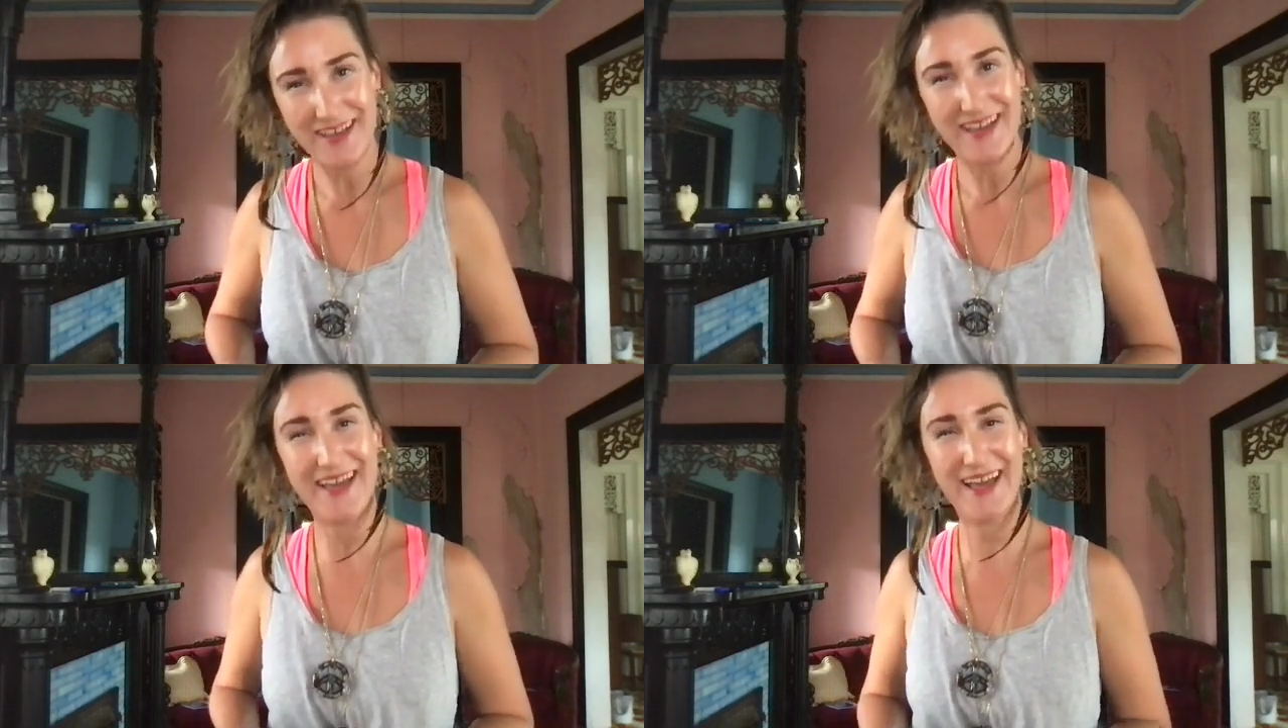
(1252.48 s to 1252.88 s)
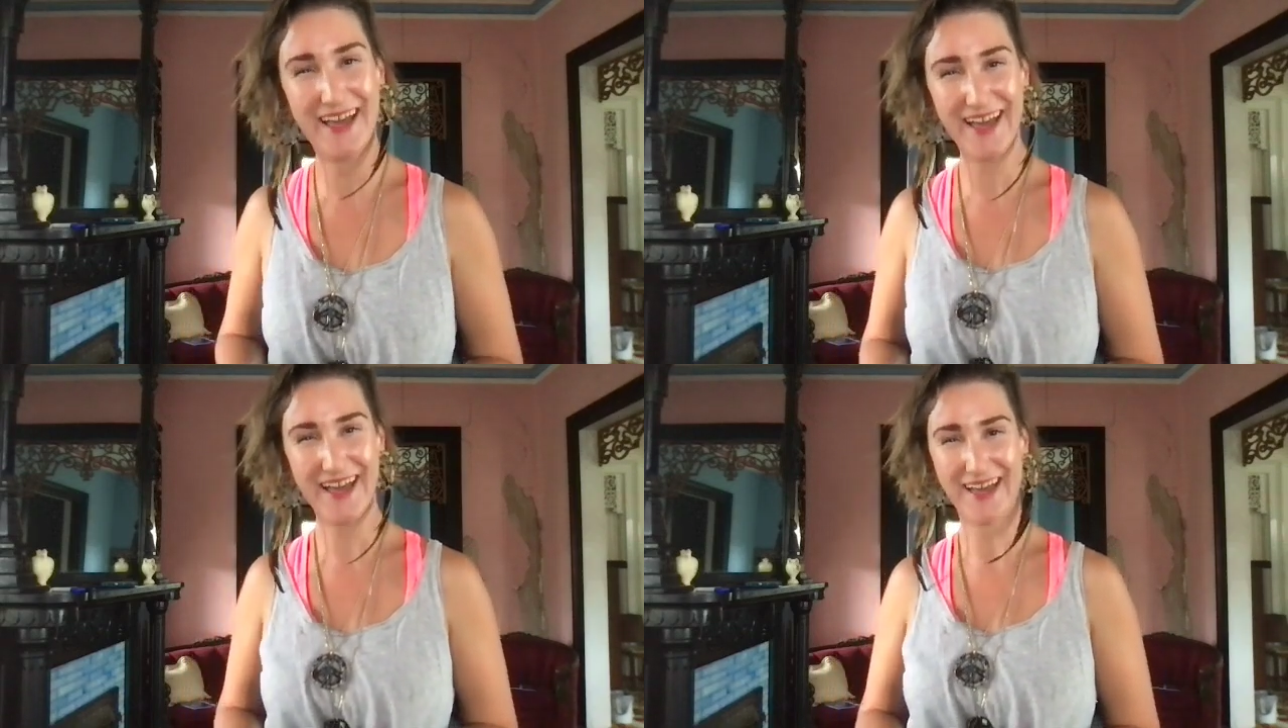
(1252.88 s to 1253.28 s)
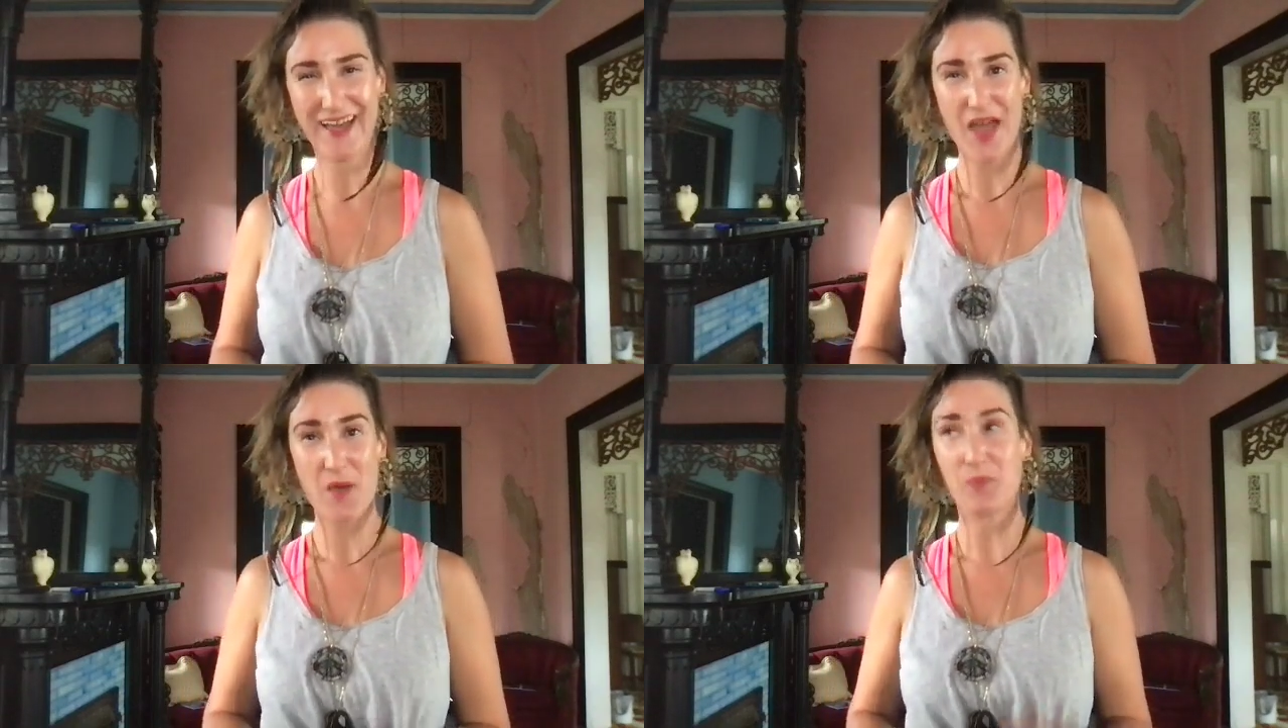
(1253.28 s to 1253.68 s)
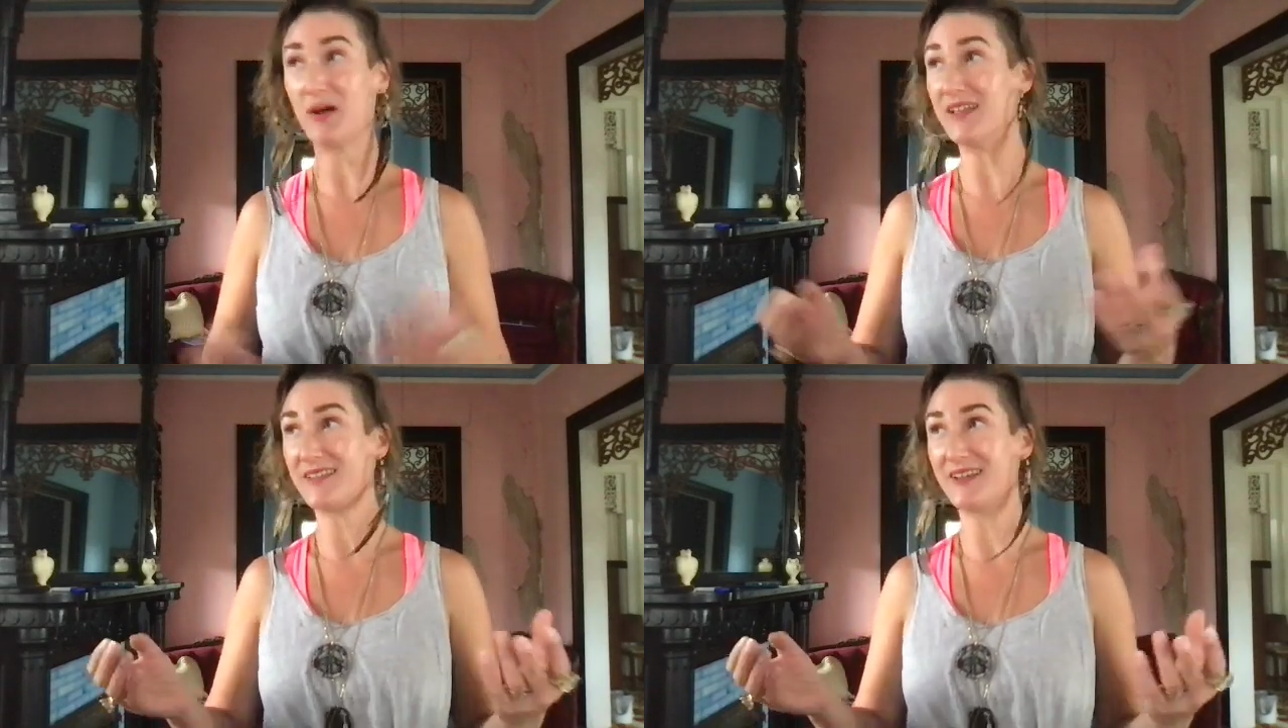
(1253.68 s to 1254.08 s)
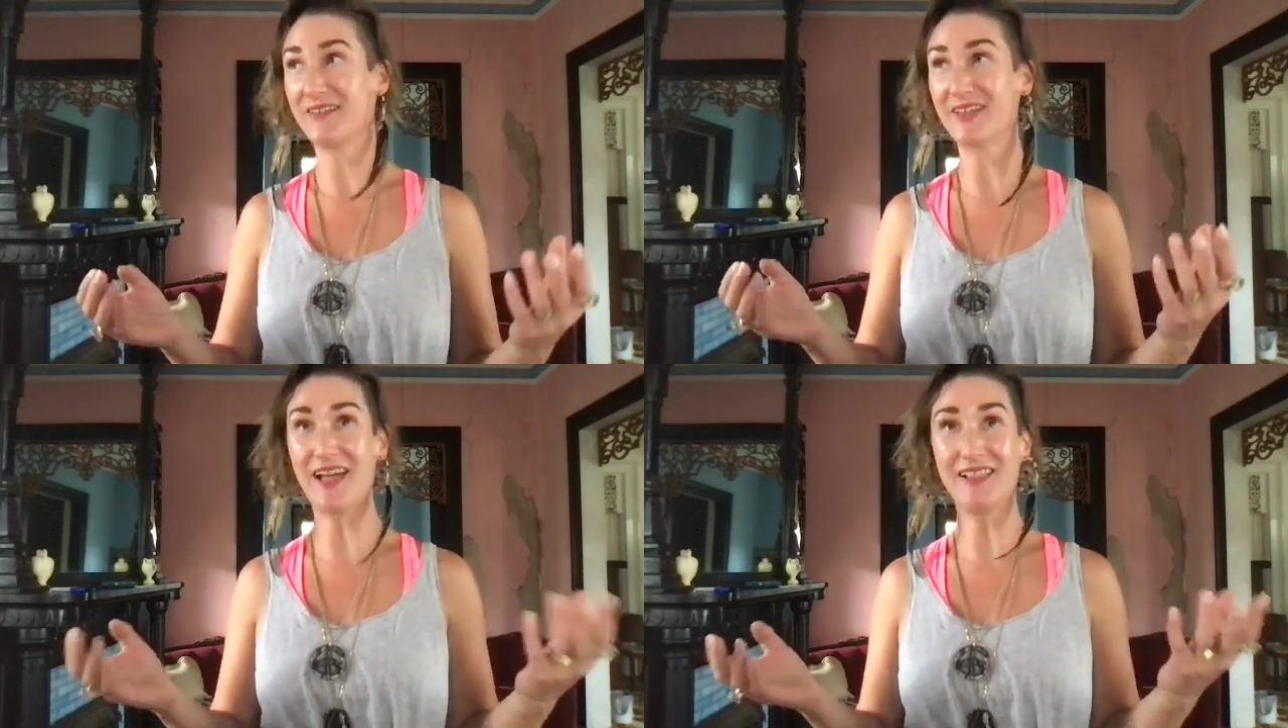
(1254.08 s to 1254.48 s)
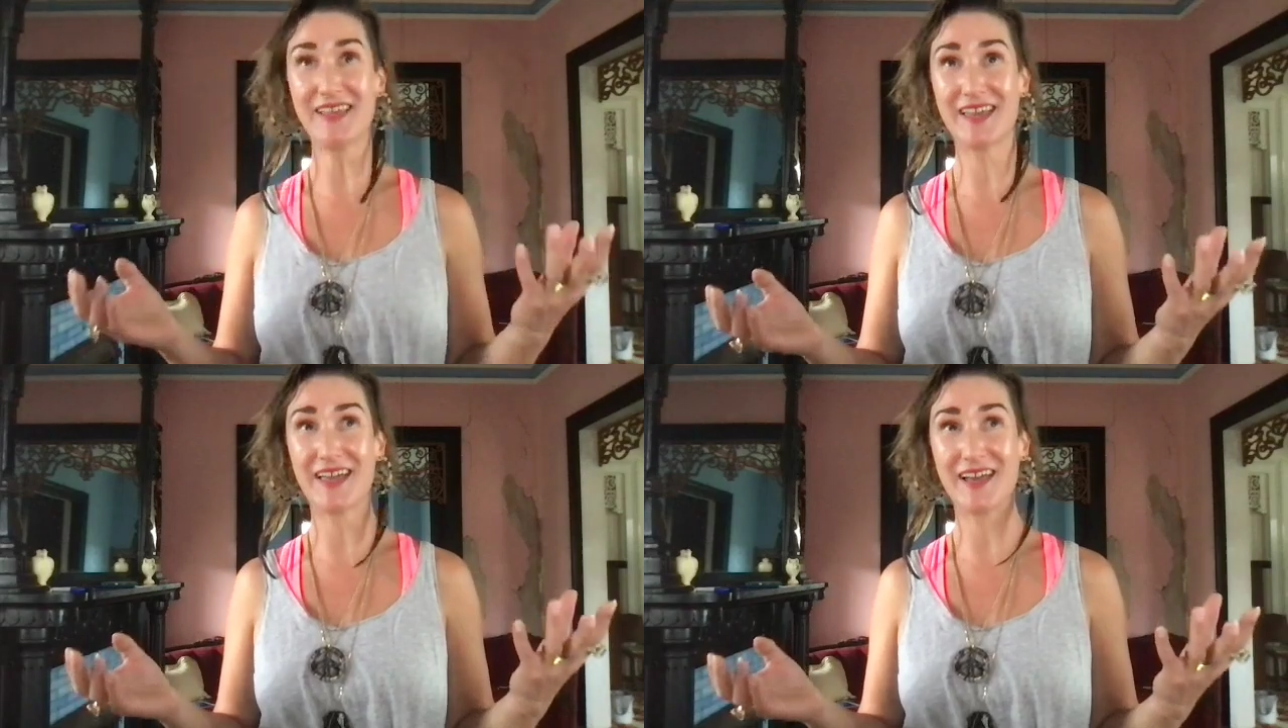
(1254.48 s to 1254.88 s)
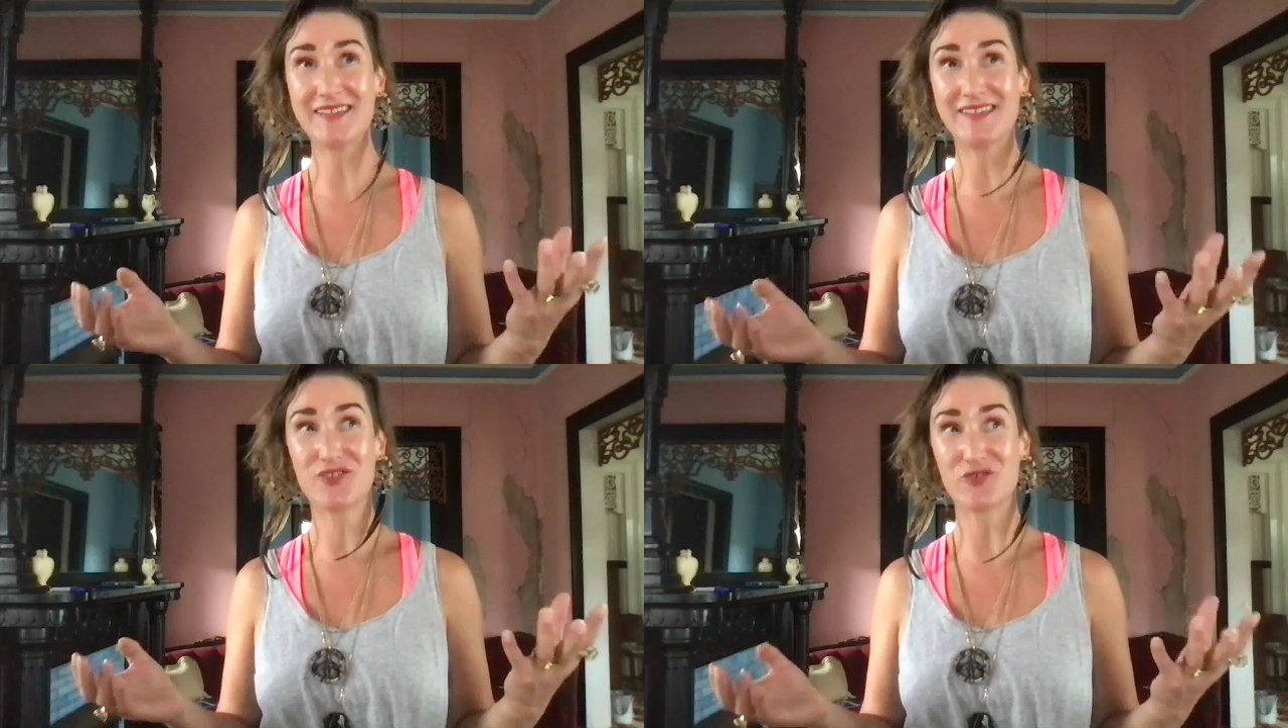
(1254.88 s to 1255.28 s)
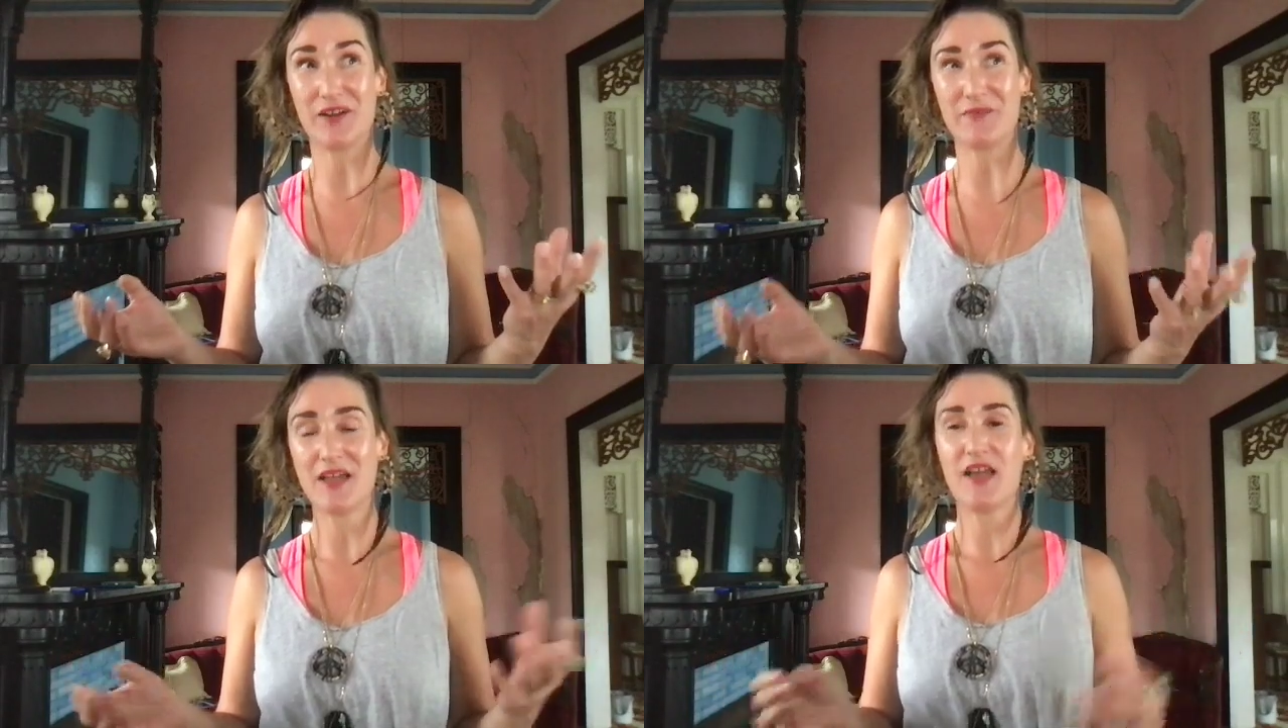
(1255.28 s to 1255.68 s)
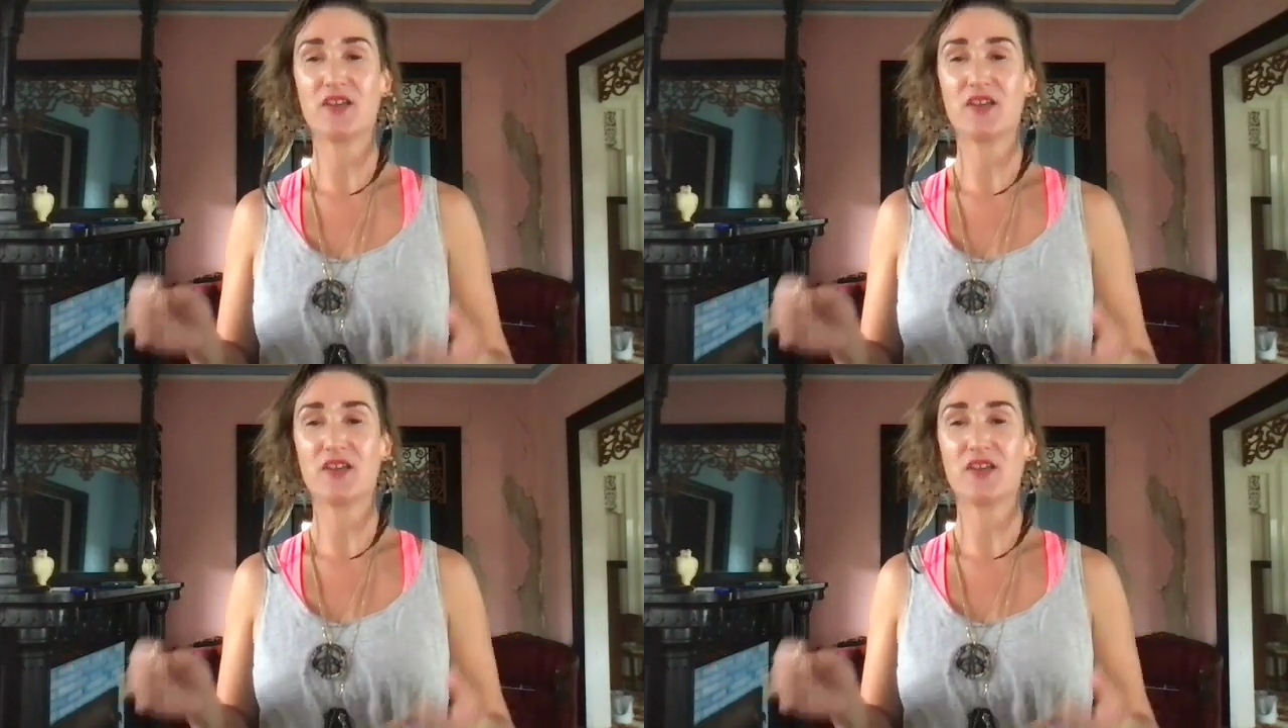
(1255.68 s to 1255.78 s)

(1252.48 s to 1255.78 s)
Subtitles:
But we got leaky gut syndrome.